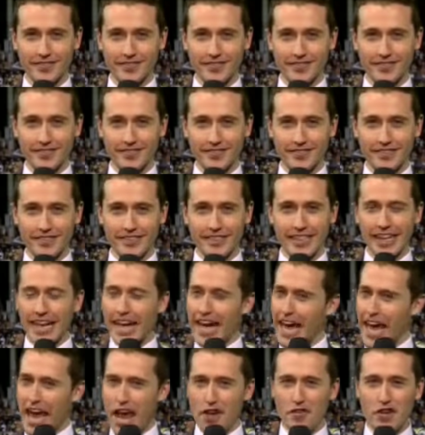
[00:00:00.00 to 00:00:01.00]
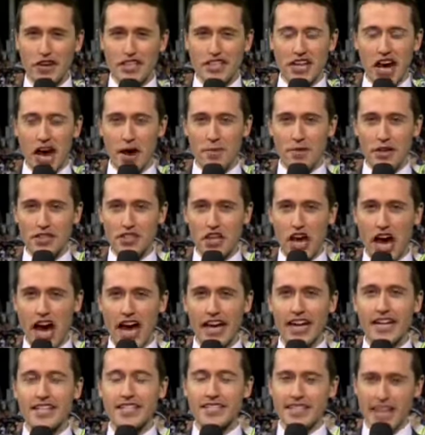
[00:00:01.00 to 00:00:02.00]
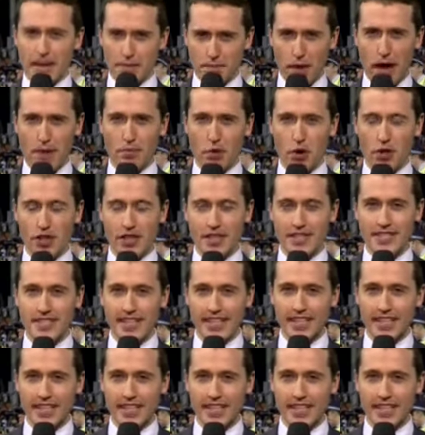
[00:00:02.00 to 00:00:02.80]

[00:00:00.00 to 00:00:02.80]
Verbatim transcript: within months, betting companies could face fines of